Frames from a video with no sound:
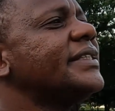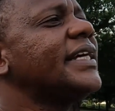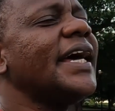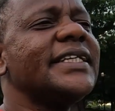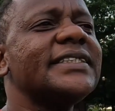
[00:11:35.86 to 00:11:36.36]

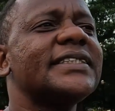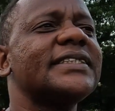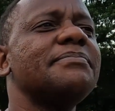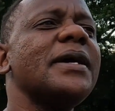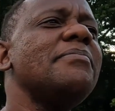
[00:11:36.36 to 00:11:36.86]

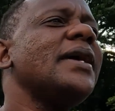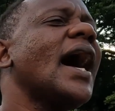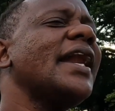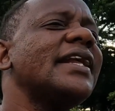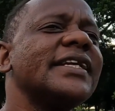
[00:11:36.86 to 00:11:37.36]
tens, maybe
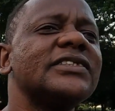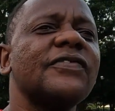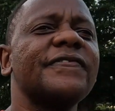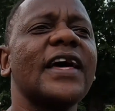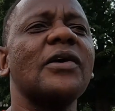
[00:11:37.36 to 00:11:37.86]
hundreds
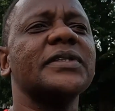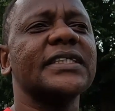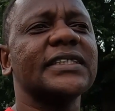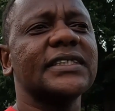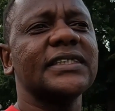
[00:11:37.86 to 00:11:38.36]
of
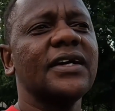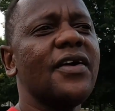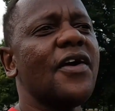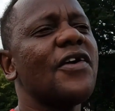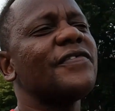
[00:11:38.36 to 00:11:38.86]
thousands
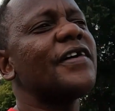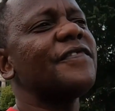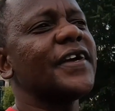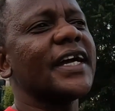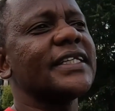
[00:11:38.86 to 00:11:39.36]
of
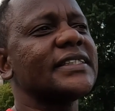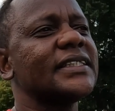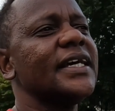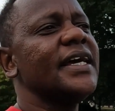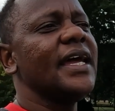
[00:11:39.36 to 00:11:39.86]

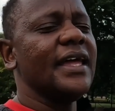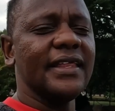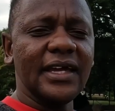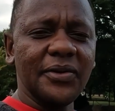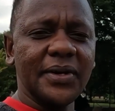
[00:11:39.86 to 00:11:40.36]
Africans
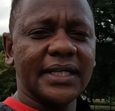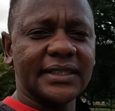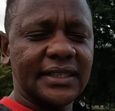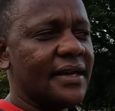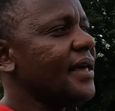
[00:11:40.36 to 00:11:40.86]
in the
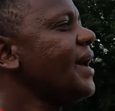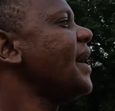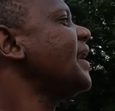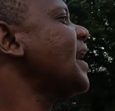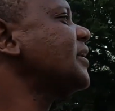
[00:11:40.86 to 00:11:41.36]
US.
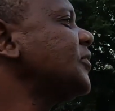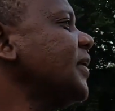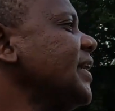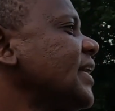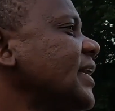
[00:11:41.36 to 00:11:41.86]
And
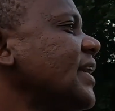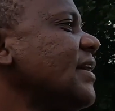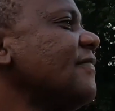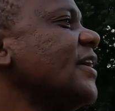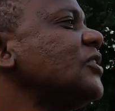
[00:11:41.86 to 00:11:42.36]
actually,
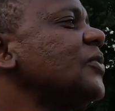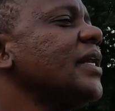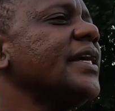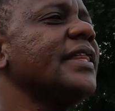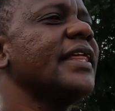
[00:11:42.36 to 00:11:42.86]

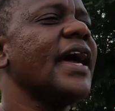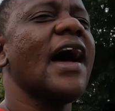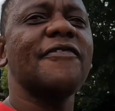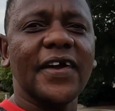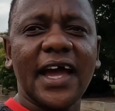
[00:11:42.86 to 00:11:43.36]
eventually, the
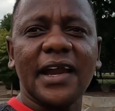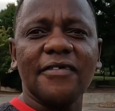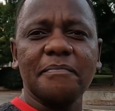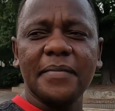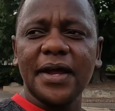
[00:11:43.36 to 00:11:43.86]
African
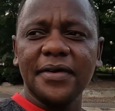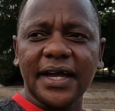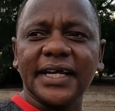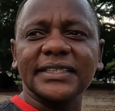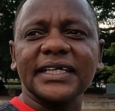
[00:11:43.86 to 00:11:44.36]

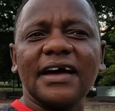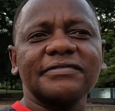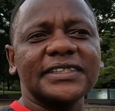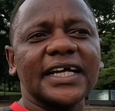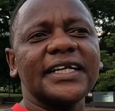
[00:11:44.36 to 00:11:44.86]
Americans
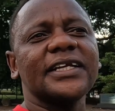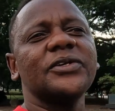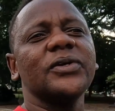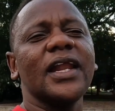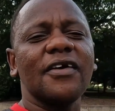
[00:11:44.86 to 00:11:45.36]
have
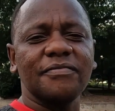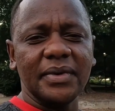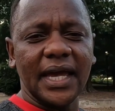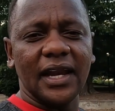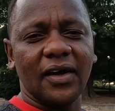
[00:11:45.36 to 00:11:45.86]
started to love
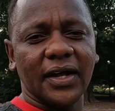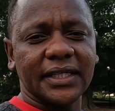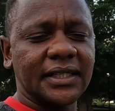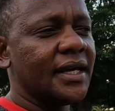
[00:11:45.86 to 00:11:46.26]
me a lot.